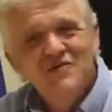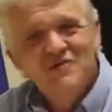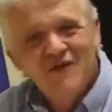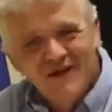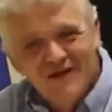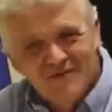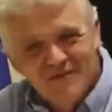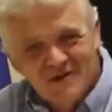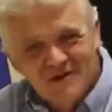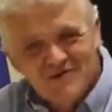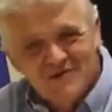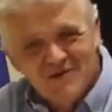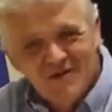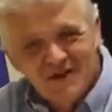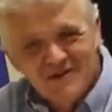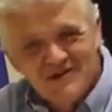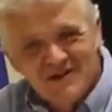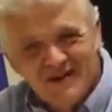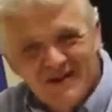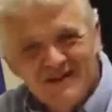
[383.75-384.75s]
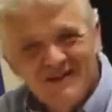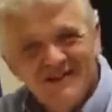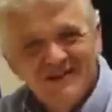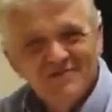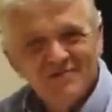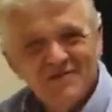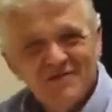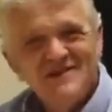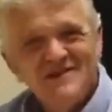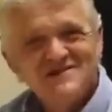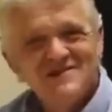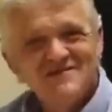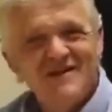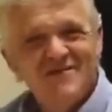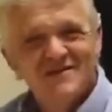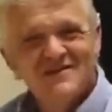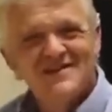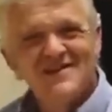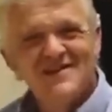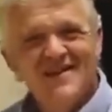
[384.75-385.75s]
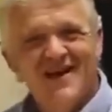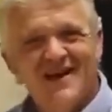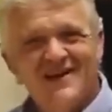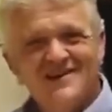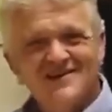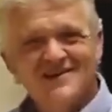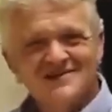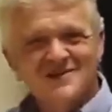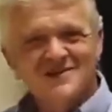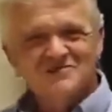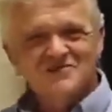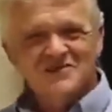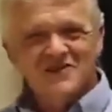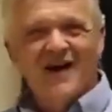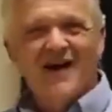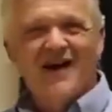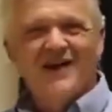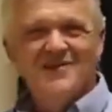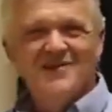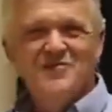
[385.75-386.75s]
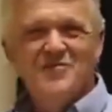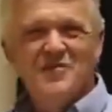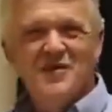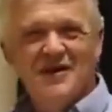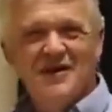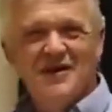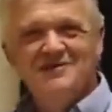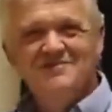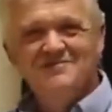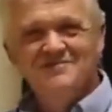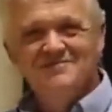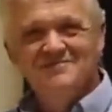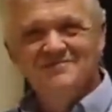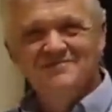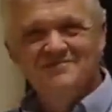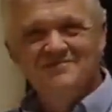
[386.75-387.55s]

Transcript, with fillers: Thank you very much for watching, and please remember to like and subscribe.